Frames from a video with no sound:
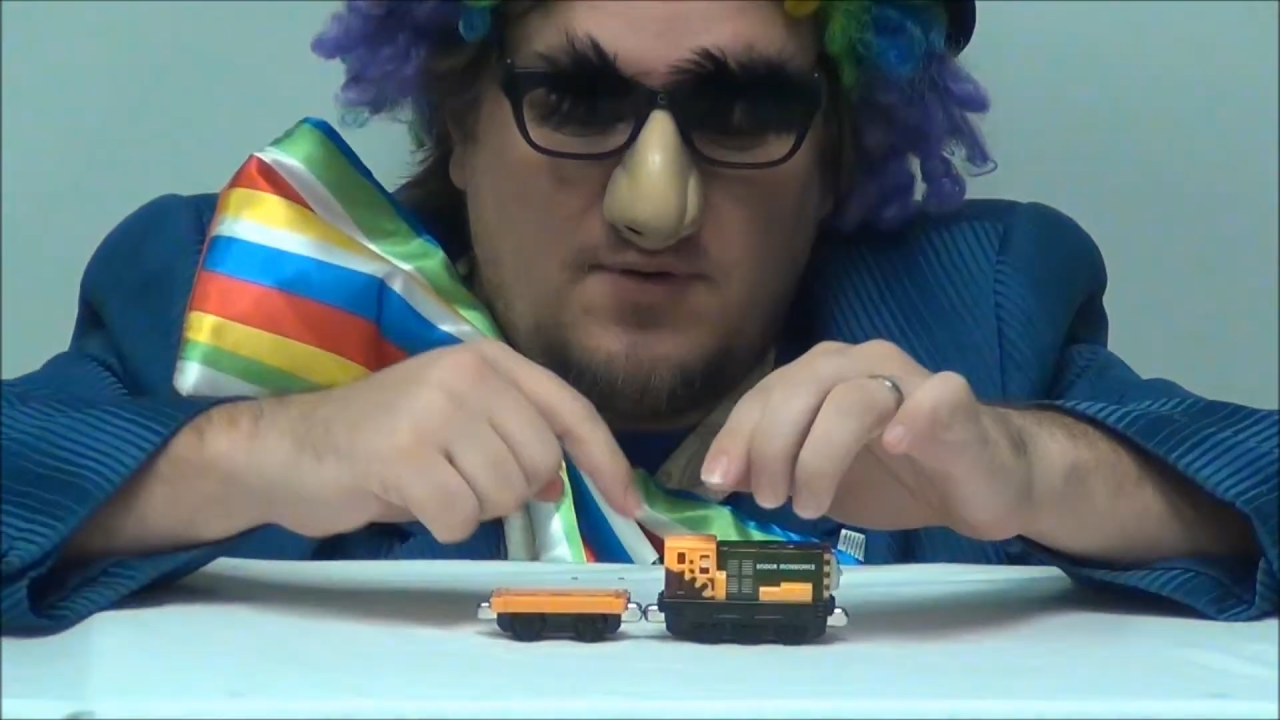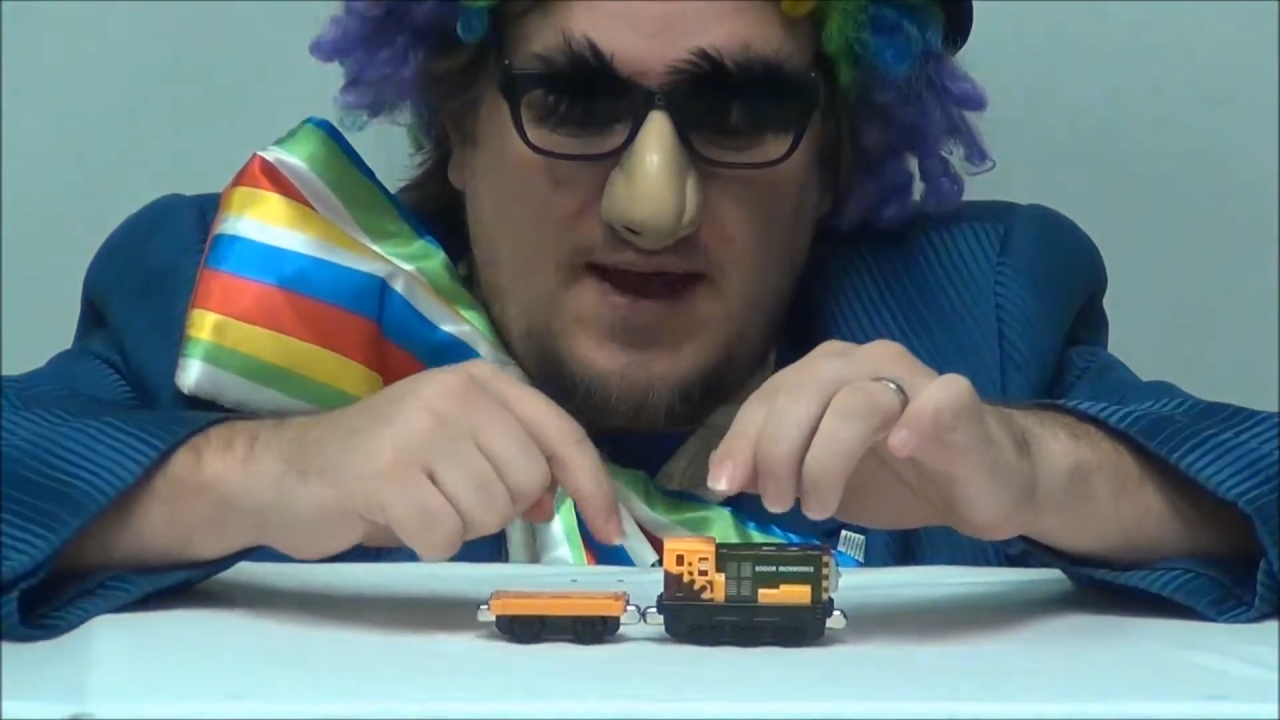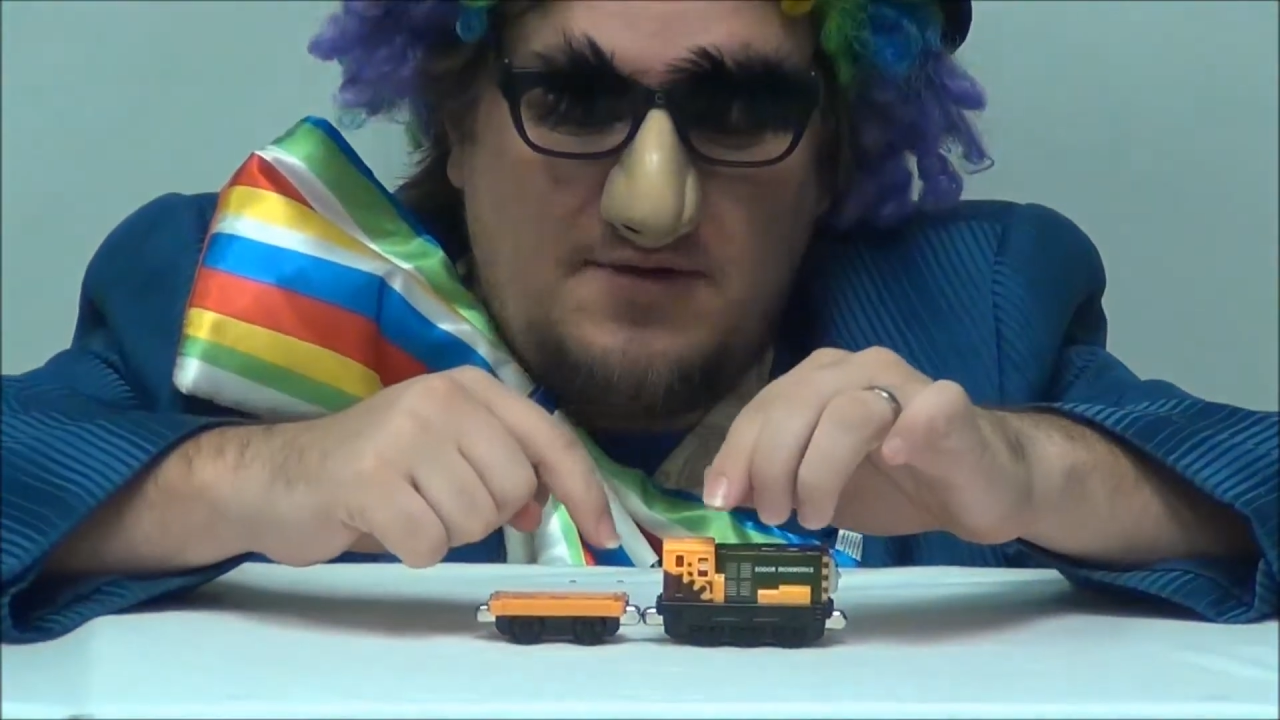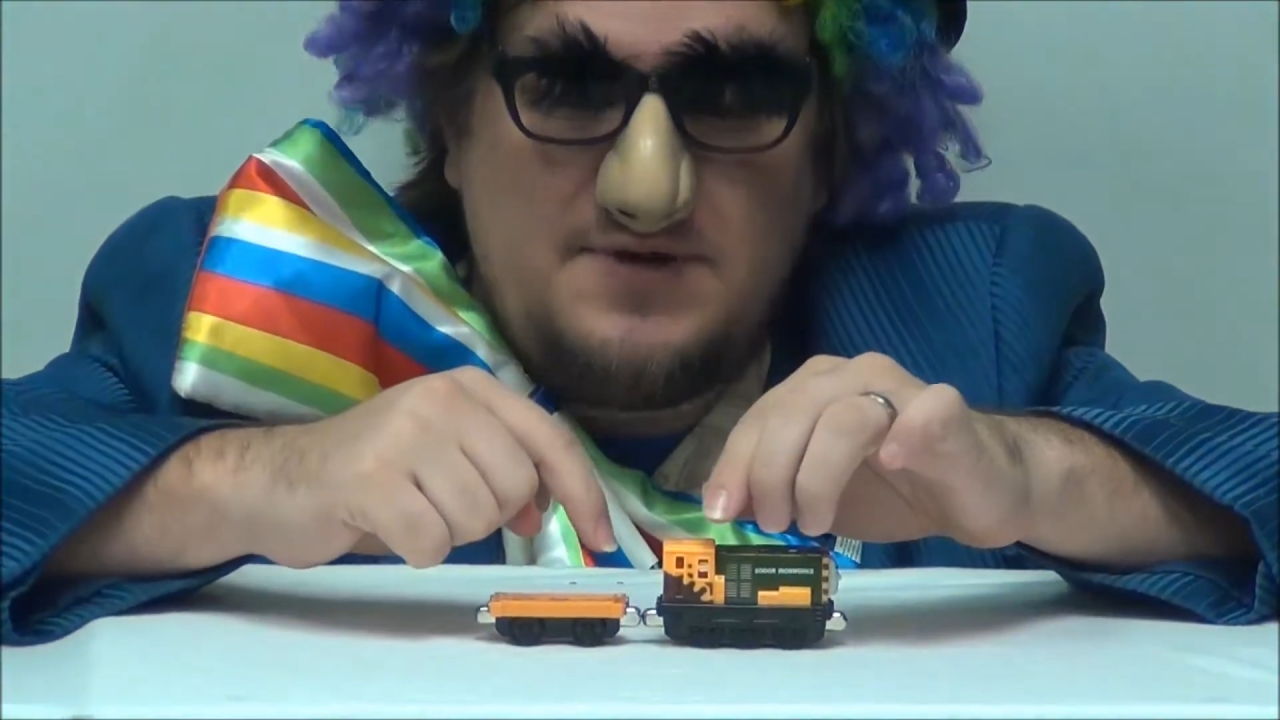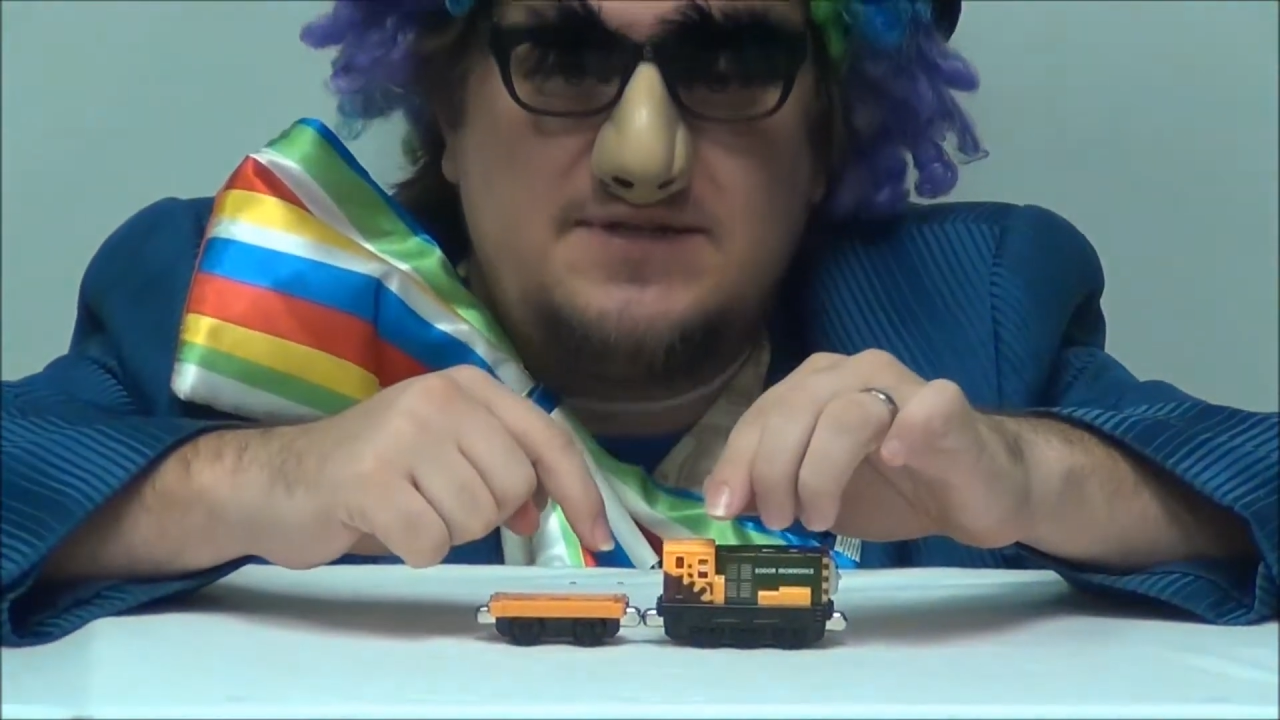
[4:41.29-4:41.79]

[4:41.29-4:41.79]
around